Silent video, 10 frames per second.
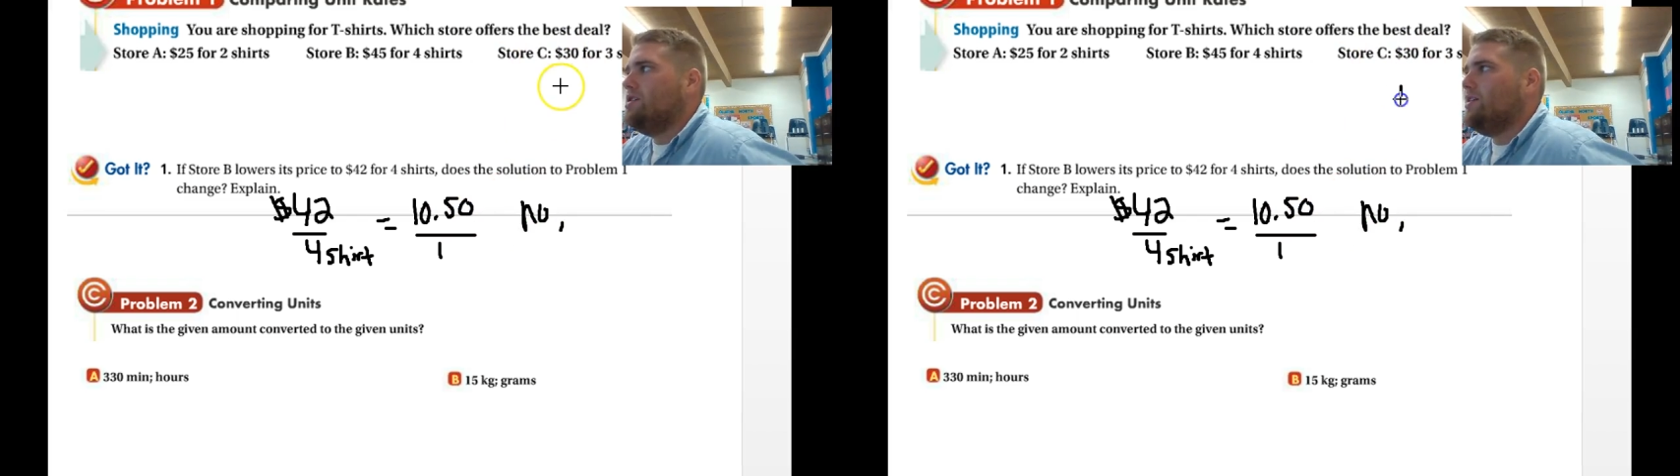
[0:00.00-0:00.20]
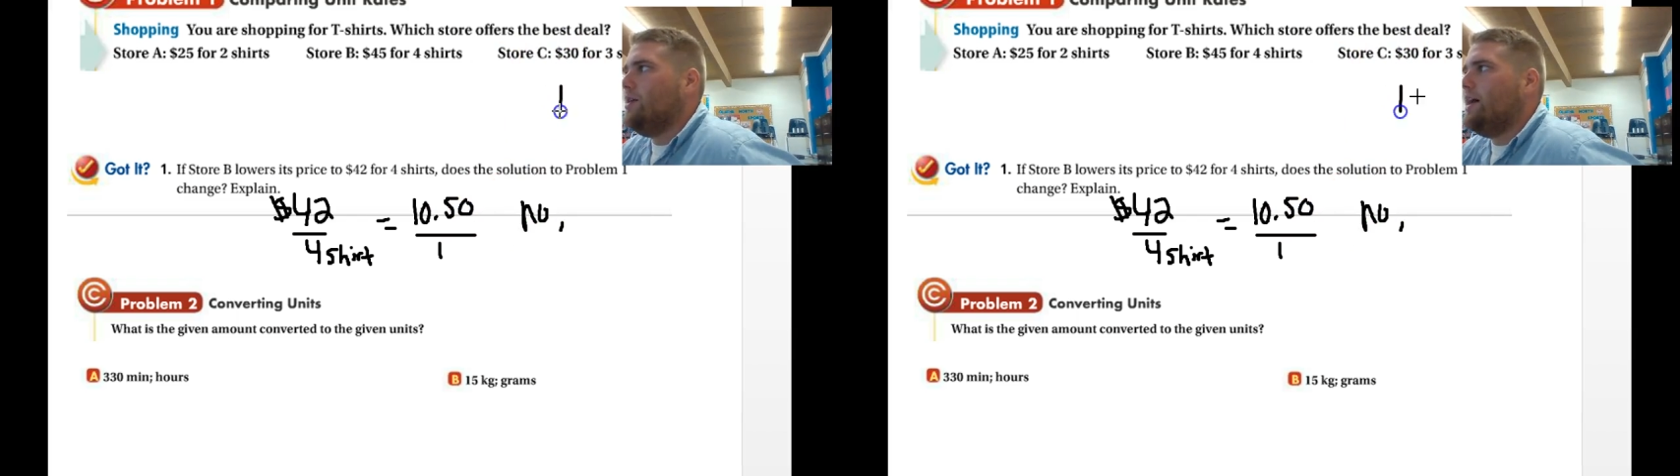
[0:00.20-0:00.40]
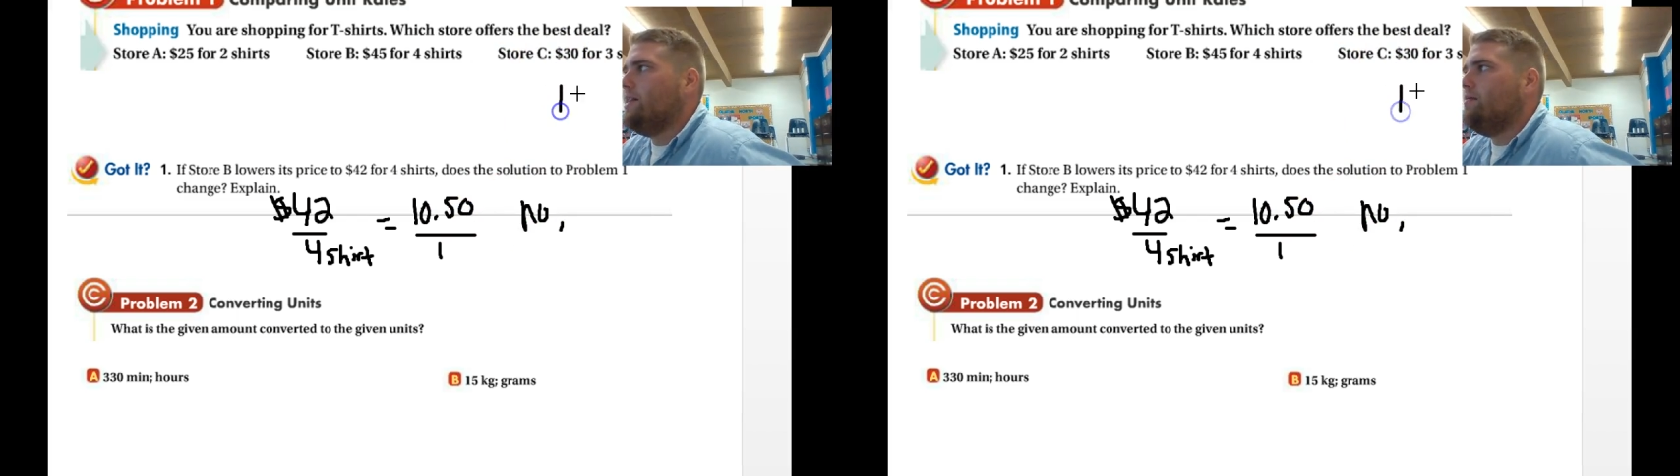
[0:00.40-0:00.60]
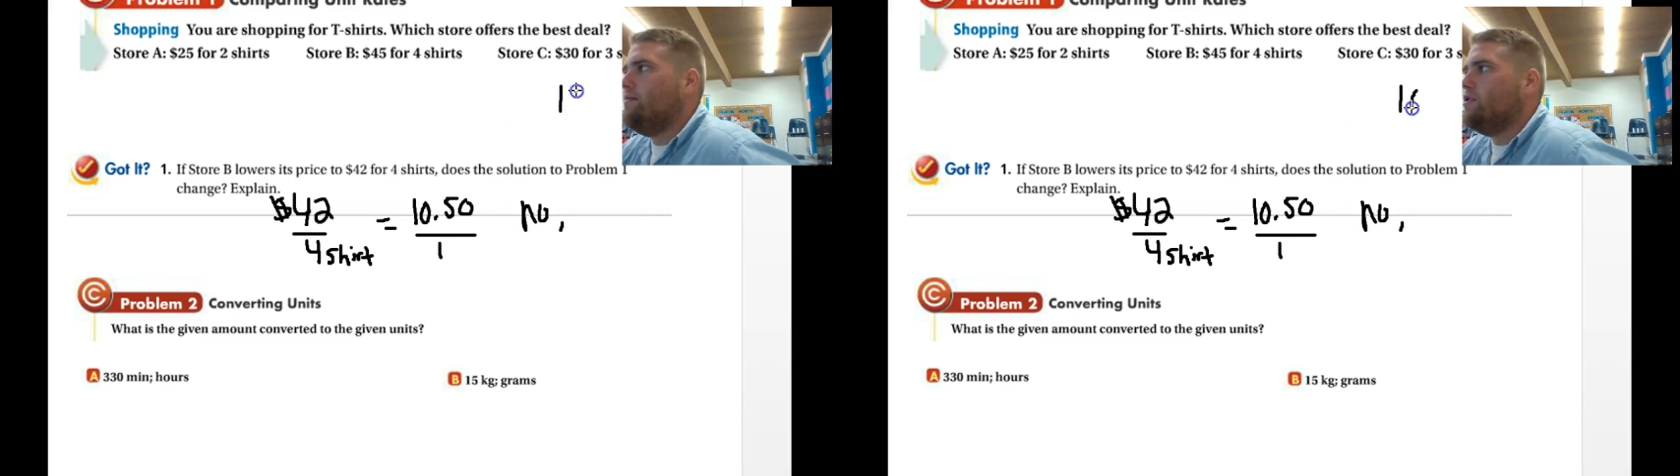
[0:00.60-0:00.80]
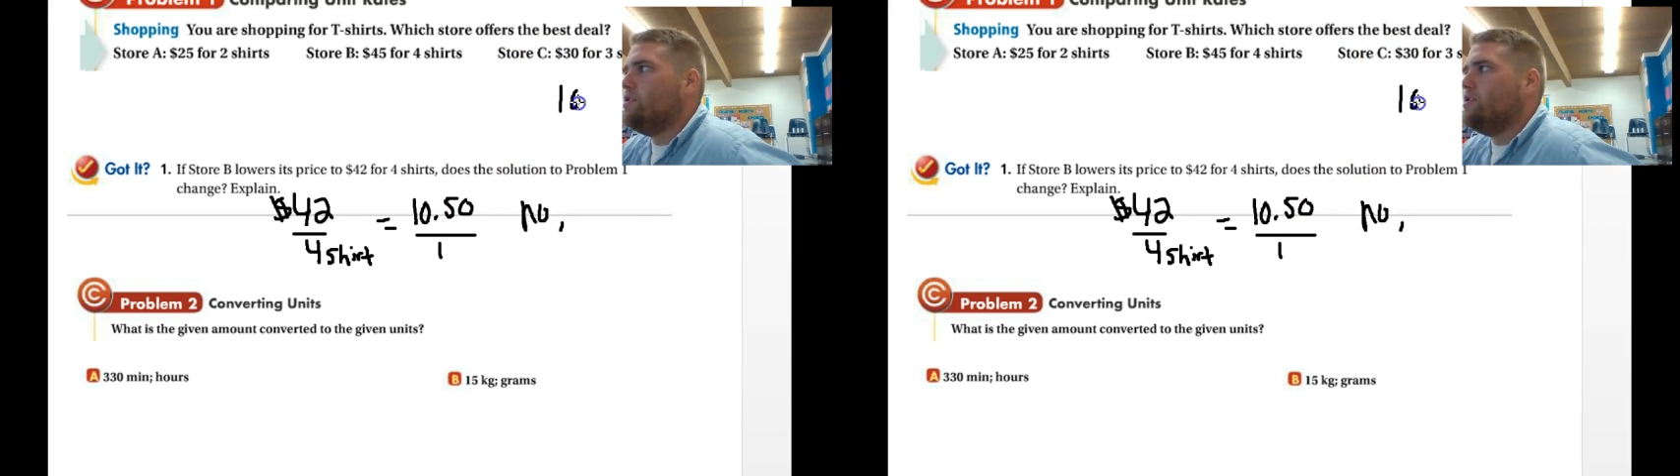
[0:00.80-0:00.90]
still had them for